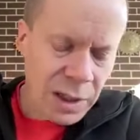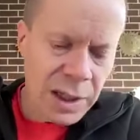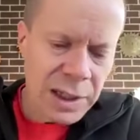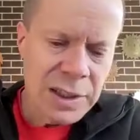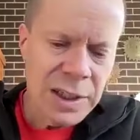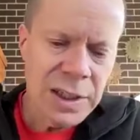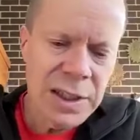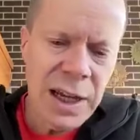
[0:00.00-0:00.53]

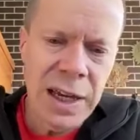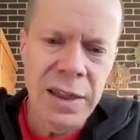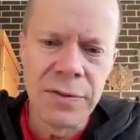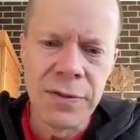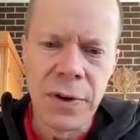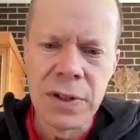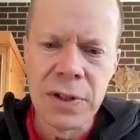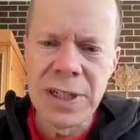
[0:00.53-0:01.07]
let's just say the
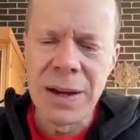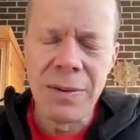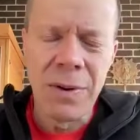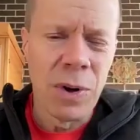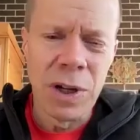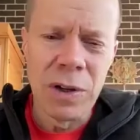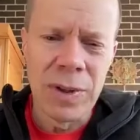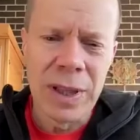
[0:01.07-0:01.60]
first habit,
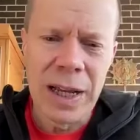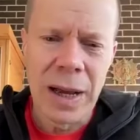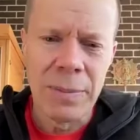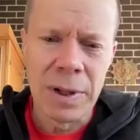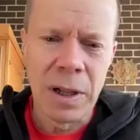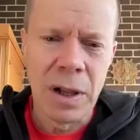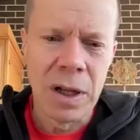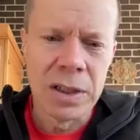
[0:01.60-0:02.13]
I'm working with a
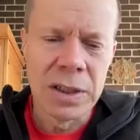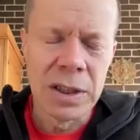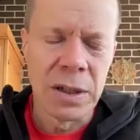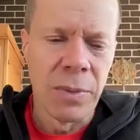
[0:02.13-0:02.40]
couple of clients